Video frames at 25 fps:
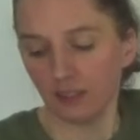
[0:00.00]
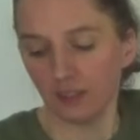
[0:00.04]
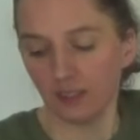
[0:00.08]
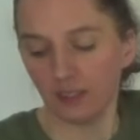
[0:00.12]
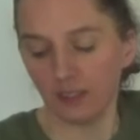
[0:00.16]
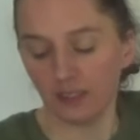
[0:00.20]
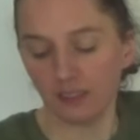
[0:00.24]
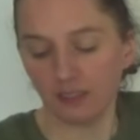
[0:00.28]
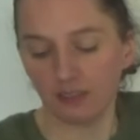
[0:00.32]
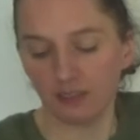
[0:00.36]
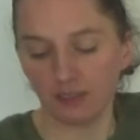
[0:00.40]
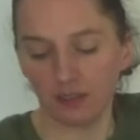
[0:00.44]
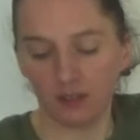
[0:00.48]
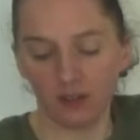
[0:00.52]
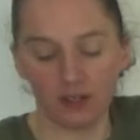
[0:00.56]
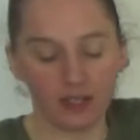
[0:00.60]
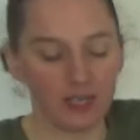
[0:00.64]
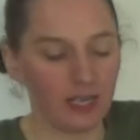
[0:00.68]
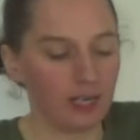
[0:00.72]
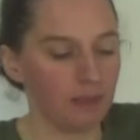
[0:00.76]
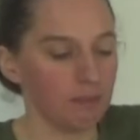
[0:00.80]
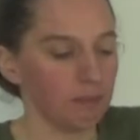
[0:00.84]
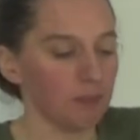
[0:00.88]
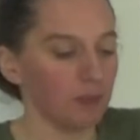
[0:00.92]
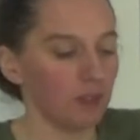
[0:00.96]
is I
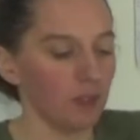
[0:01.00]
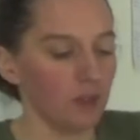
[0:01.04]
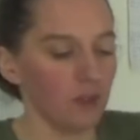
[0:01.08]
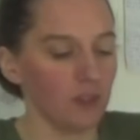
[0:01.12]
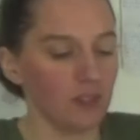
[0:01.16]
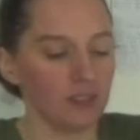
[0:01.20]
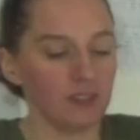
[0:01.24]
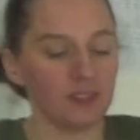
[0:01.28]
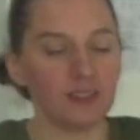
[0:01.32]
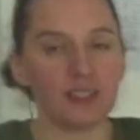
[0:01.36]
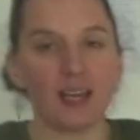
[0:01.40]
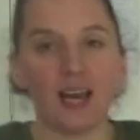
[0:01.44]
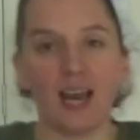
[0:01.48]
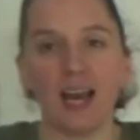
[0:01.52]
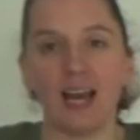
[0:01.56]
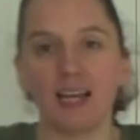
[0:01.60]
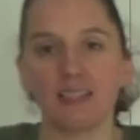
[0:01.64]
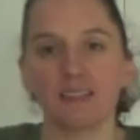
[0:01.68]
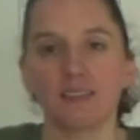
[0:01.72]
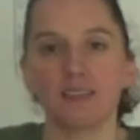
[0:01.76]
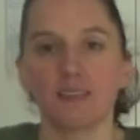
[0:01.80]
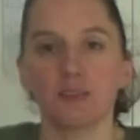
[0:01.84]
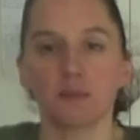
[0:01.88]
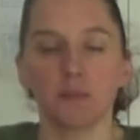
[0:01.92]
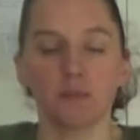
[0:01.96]
am going to add
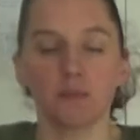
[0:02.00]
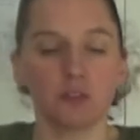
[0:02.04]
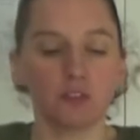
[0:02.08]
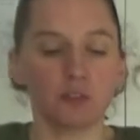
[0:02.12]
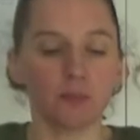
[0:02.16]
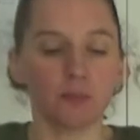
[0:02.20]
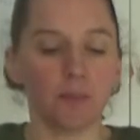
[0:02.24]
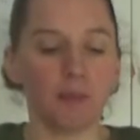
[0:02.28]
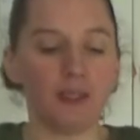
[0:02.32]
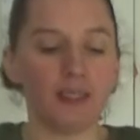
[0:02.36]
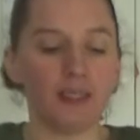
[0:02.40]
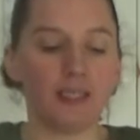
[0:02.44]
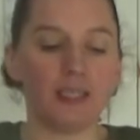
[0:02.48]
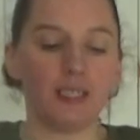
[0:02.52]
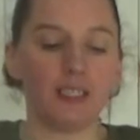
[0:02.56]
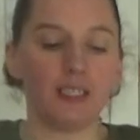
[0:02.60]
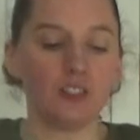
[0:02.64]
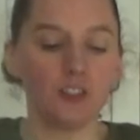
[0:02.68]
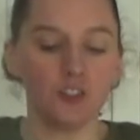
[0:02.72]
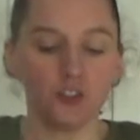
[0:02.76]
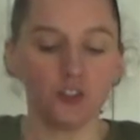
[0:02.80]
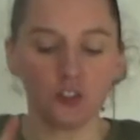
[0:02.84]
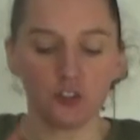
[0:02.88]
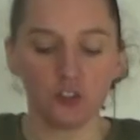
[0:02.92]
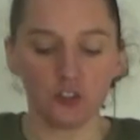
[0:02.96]
some
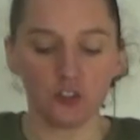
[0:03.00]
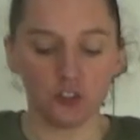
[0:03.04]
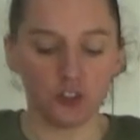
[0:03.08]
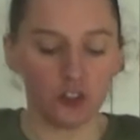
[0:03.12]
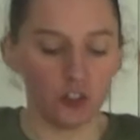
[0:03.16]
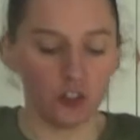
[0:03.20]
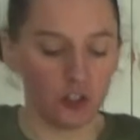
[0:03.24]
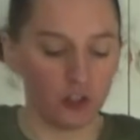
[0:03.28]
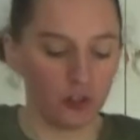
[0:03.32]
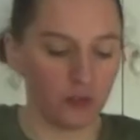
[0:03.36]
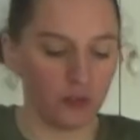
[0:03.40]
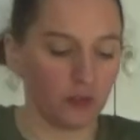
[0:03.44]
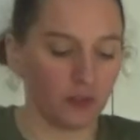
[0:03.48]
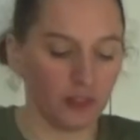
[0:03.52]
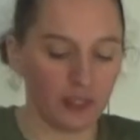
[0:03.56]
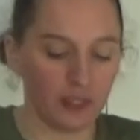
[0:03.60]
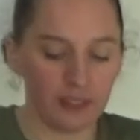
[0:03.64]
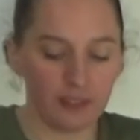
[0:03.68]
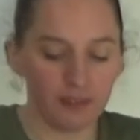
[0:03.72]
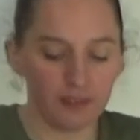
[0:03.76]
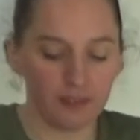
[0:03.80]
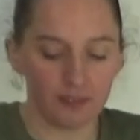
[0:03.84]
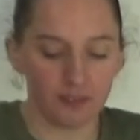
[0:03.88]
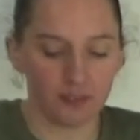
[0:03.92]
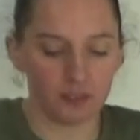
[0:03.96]
spinach to
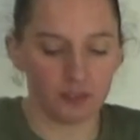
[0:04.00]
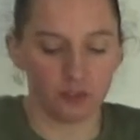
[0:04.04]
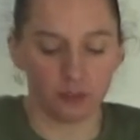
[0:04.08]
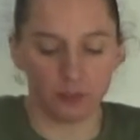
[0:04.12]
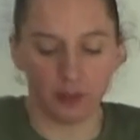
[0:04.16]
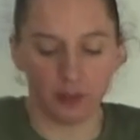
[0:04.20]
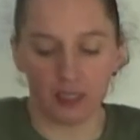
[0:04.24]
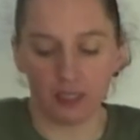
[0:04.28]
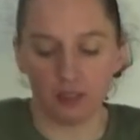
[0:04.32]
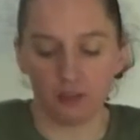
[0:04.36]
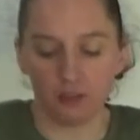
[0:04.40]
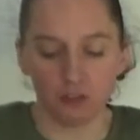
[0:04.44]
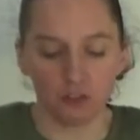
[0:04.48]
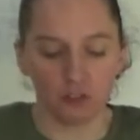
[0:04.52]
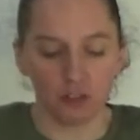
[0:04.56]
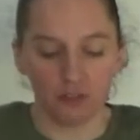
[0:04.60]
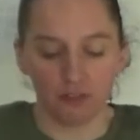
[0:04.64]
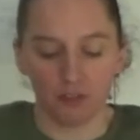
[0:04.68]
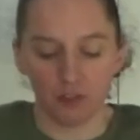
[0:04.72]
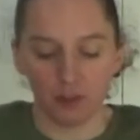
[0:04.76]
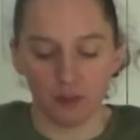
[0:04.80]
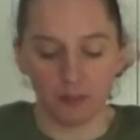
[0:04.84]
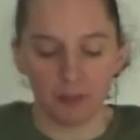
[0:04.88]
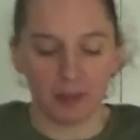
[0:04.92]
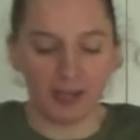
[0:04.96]
this as well. So I've
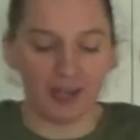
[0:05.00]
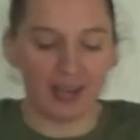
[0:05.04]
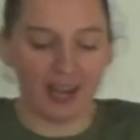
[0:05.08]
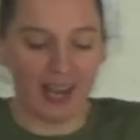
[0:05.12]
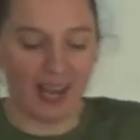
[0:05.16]
got about